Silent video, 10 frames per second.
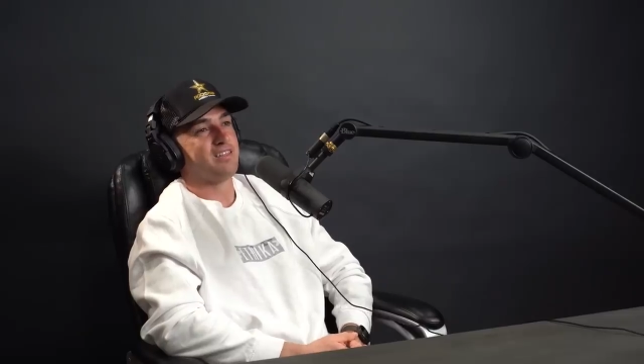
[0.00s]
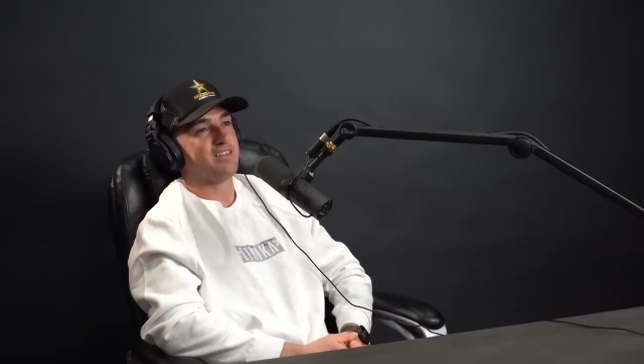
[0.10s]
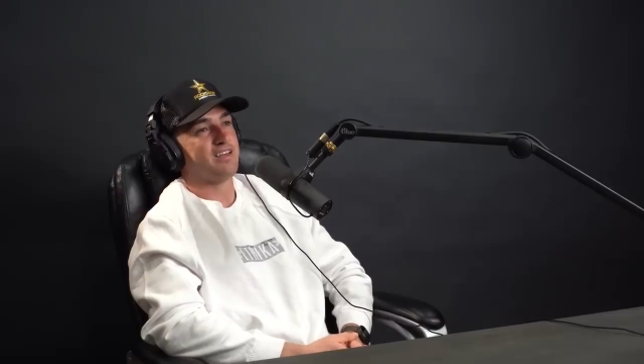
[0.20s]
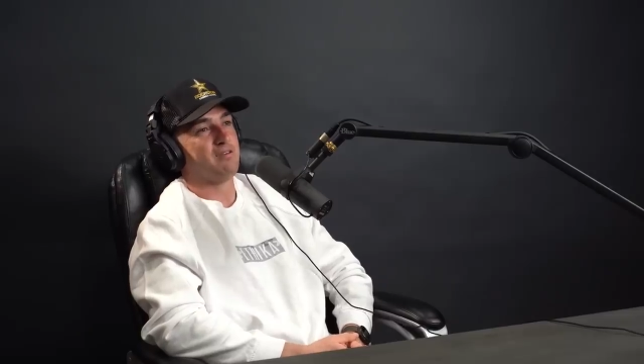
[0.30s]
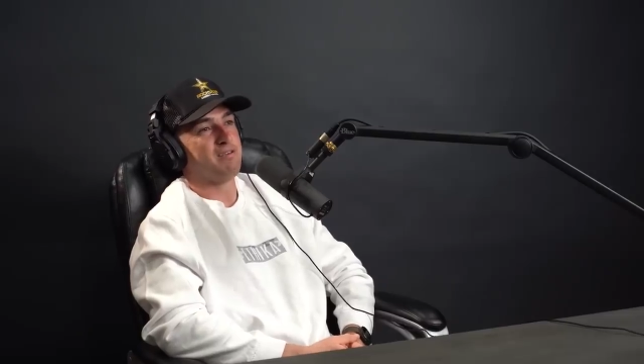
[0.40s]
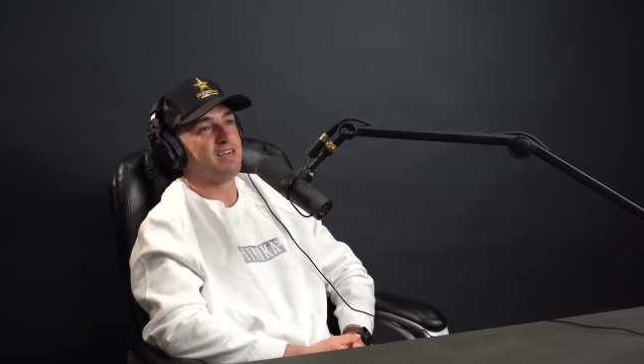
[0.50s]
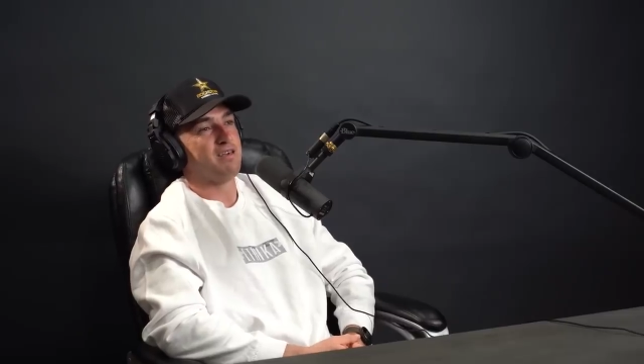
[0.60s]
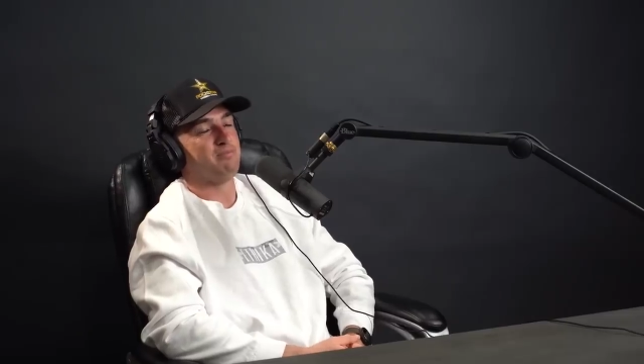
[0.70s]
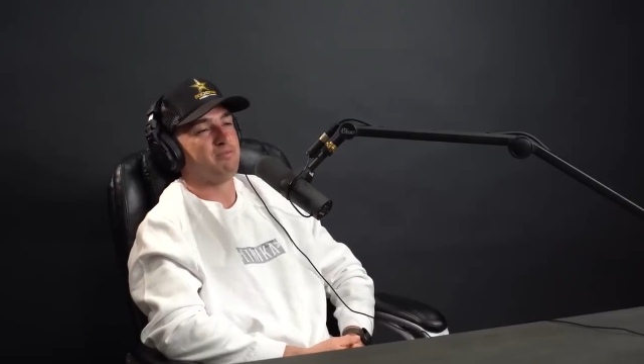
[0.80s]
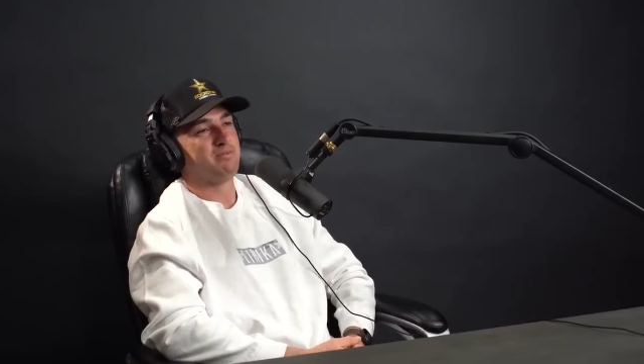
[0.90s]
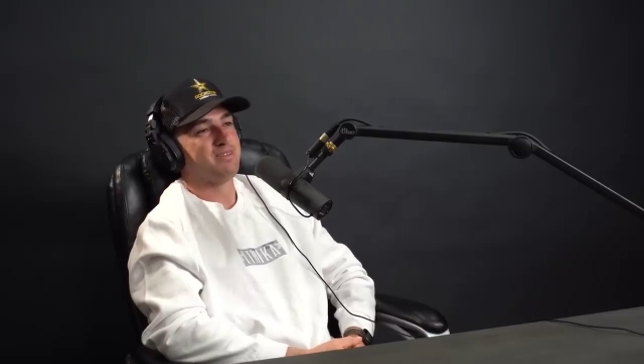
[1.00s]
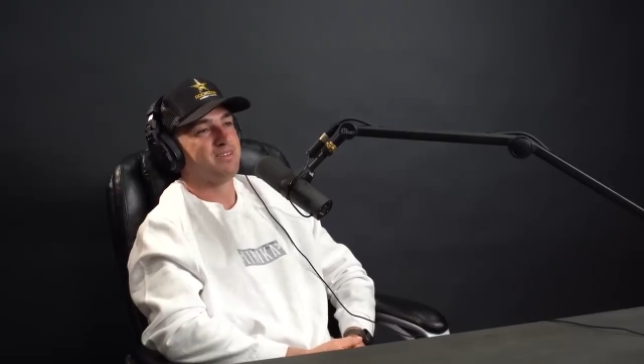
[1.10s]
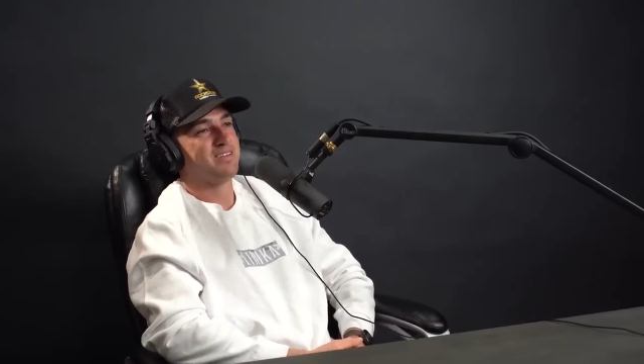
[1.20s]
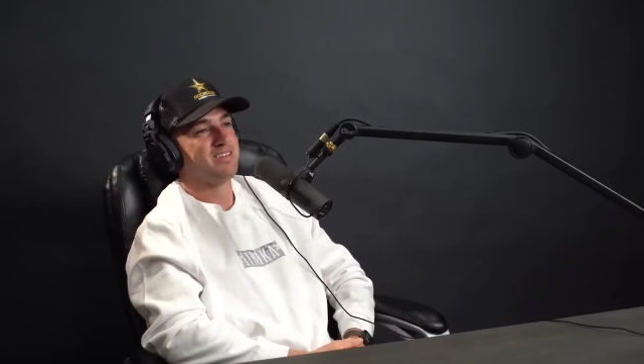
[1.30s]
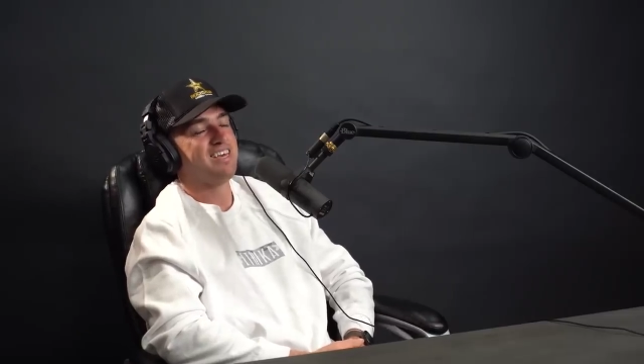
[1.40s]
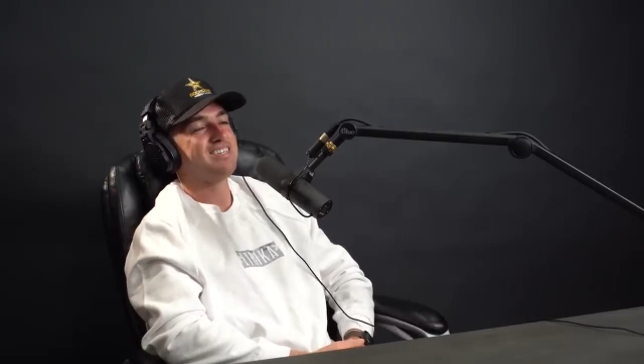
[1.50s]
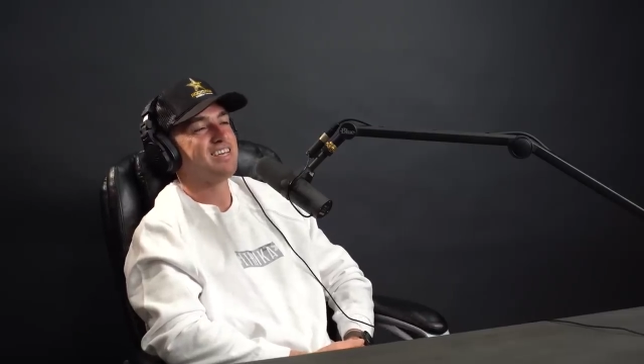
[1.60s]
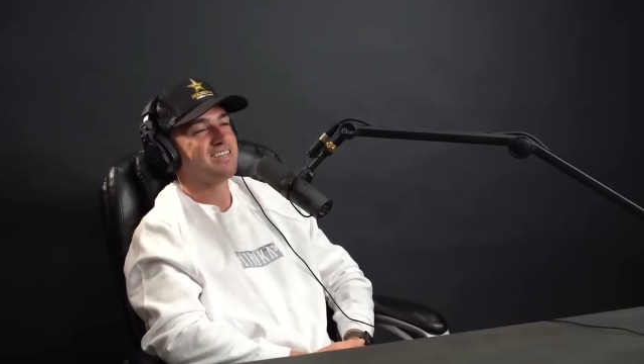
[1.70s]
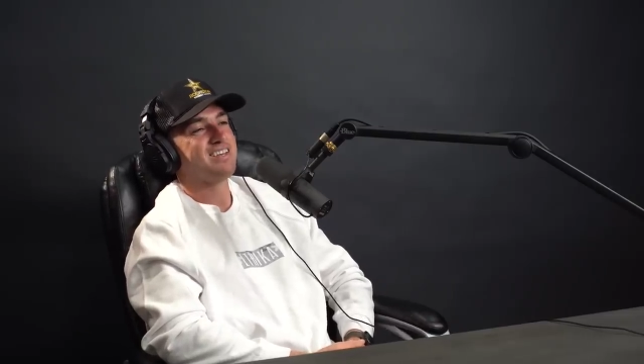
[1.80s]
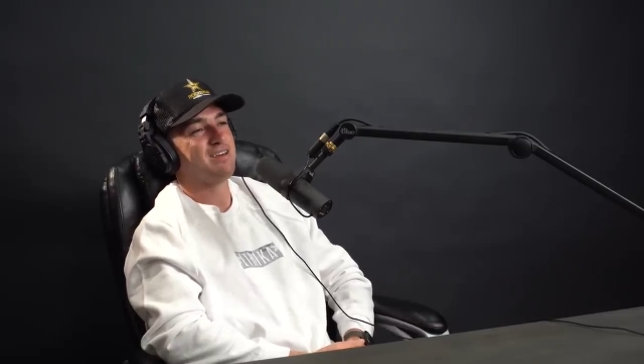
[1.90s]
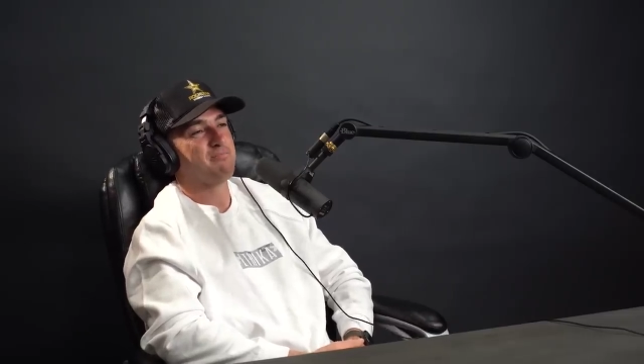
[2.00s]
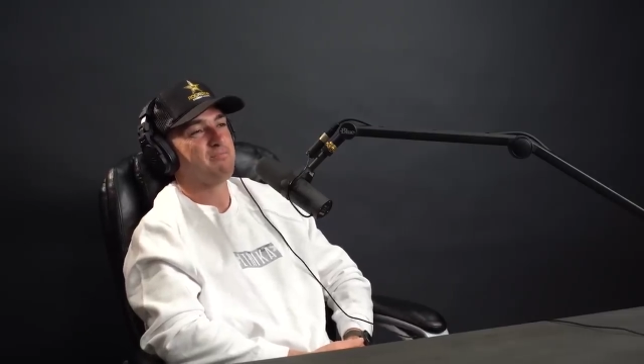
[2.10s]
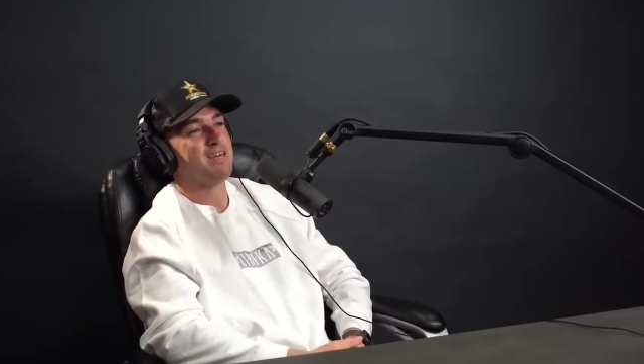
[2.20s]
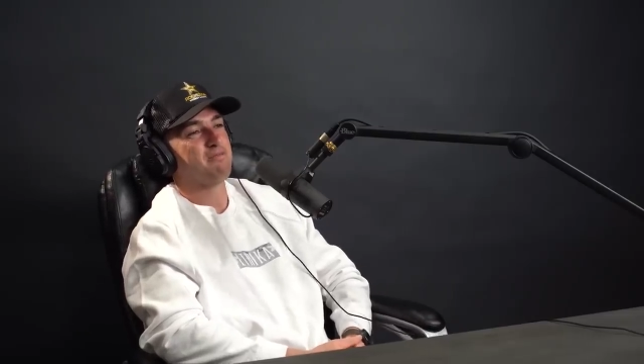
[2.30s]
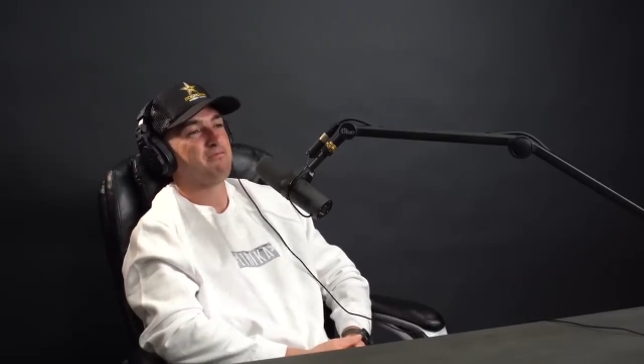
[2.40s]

the Khabib. He's like the Khabib of